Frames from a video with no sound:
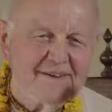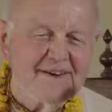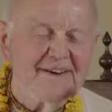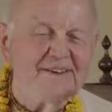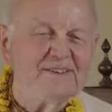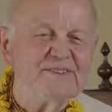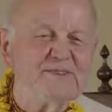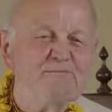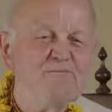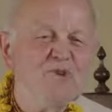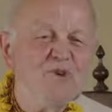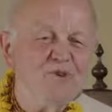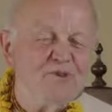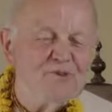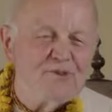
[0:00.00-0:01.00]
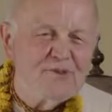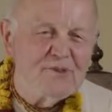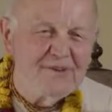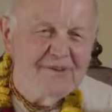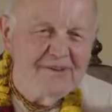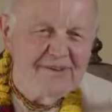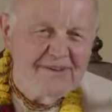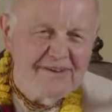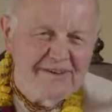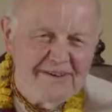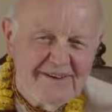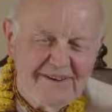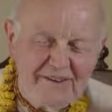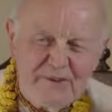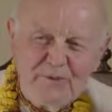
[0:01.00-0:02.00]
It is a myth.
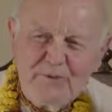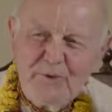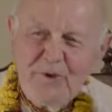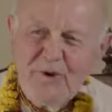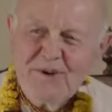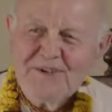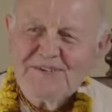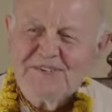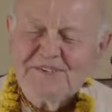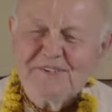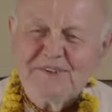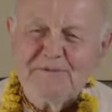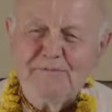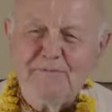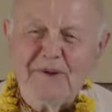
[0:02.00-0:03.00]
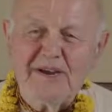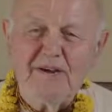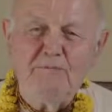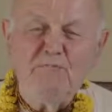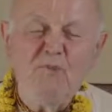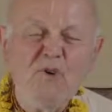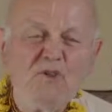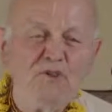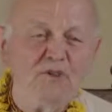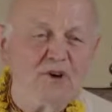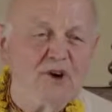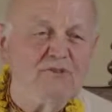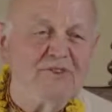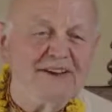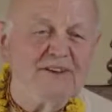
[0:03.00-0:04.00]
The world is driven by a myth
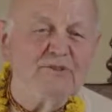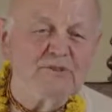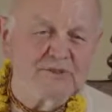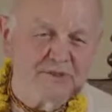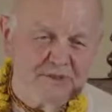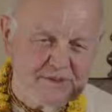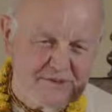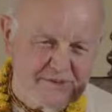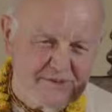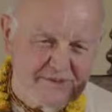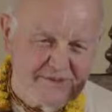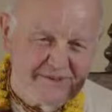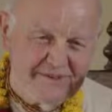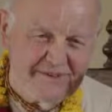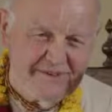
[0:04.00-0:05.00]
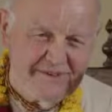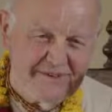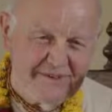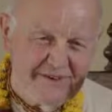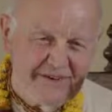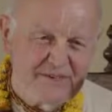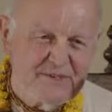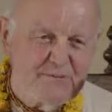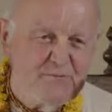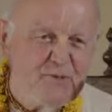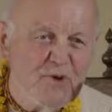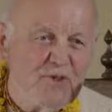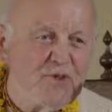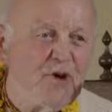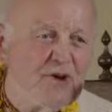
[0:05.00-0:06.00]
of innocence. It's
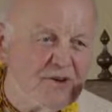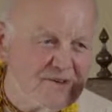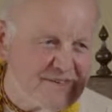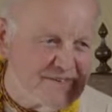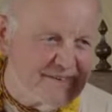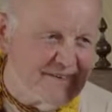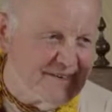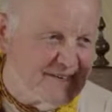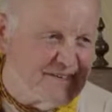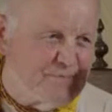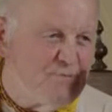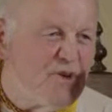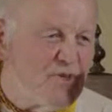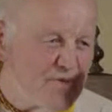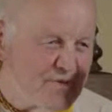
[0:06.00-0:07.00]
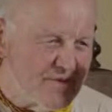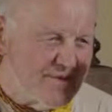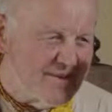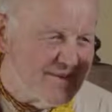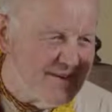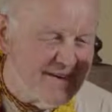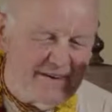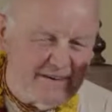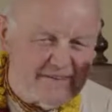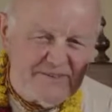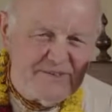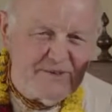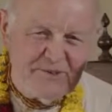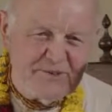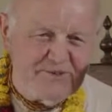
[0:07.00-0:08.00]
mythology, it's myth. It's
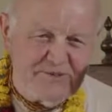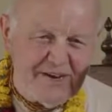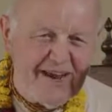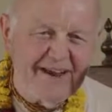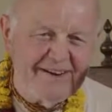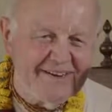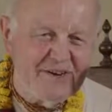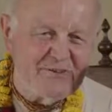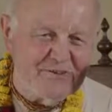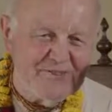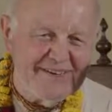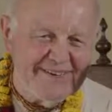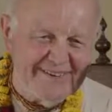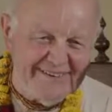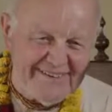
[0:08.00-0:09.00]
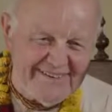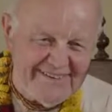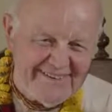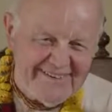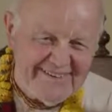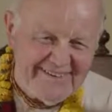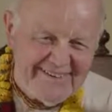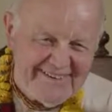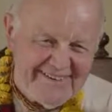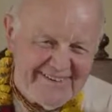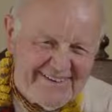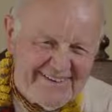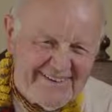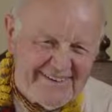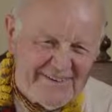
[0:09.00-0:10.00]
not real.
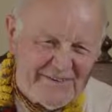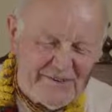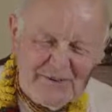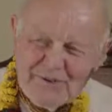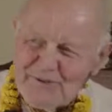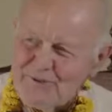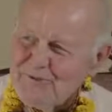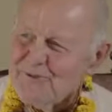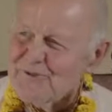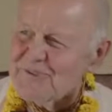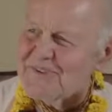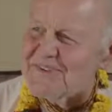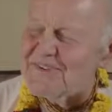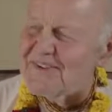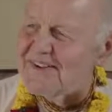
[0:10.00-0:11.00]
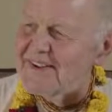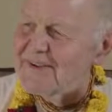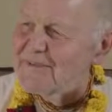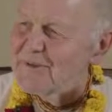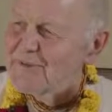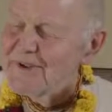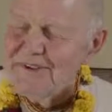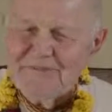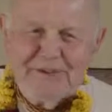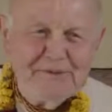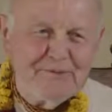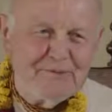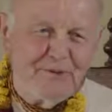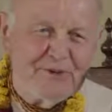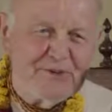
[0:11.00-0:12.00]
The truth is that everyone
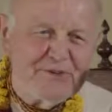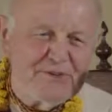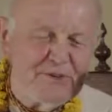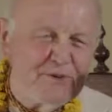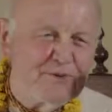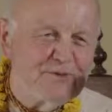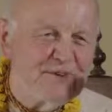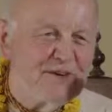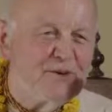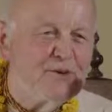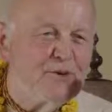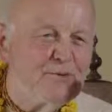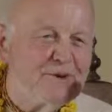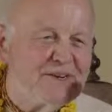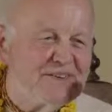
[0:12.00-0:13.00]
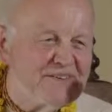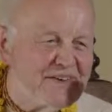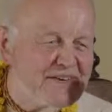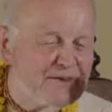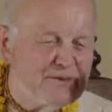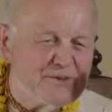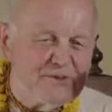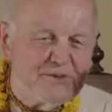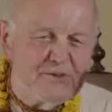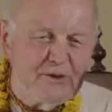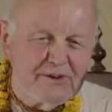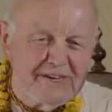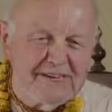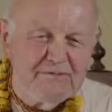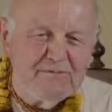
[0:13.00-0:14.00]
reaps what he sows and no one is innocent,
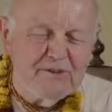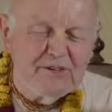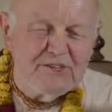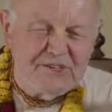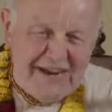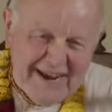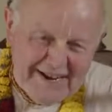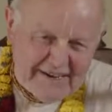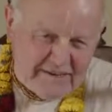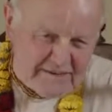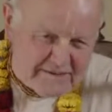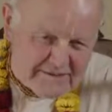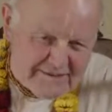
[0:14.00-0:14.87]
not even a child.